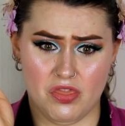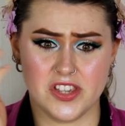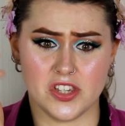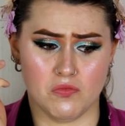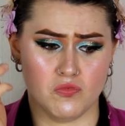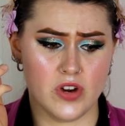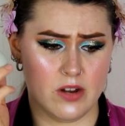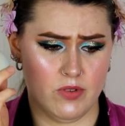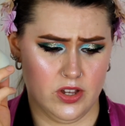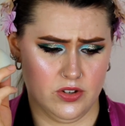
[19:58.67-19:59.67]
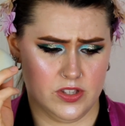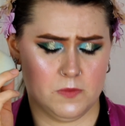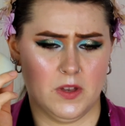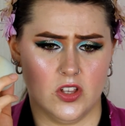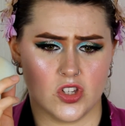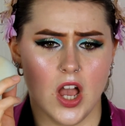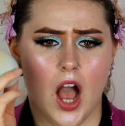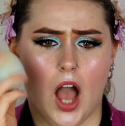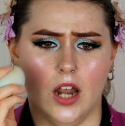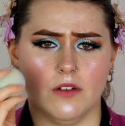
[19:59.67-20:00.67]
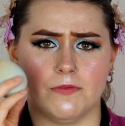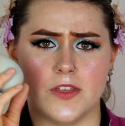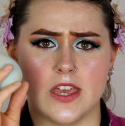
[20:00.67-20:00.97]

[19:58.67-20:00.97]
This is a really, really good sponge. I love